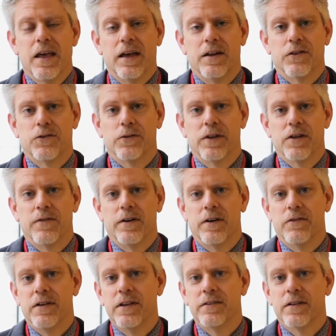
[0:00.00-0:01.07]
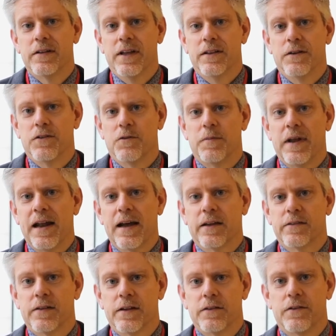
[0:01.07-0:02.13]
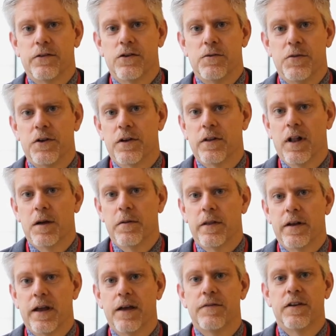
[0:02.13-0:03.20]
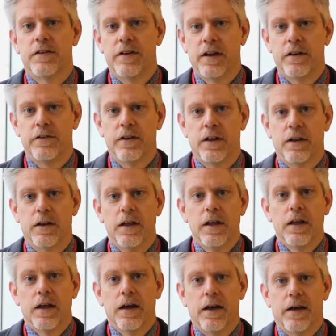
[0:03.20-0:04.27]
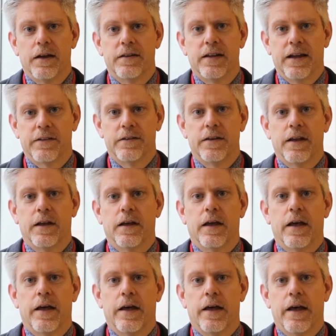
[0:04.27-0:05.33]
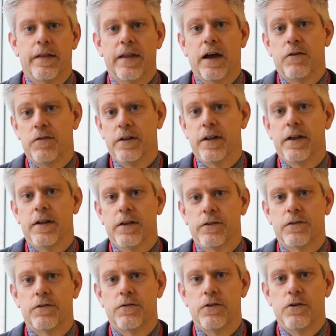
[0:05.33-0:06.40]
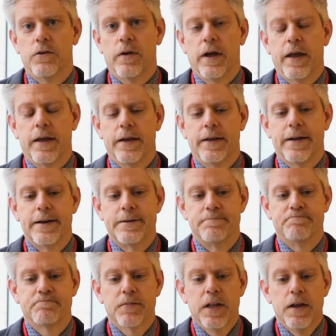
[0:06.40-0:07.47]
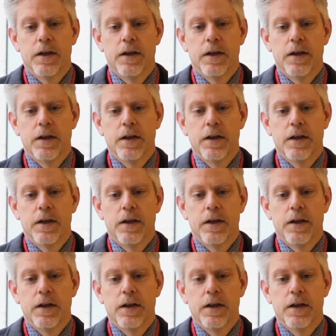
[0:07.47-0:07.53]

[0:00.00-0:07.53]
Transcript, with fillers: and it's only very recently that there's been access to immunoglobulin heavy chain gene uh, testing, uh, and that really is through a um,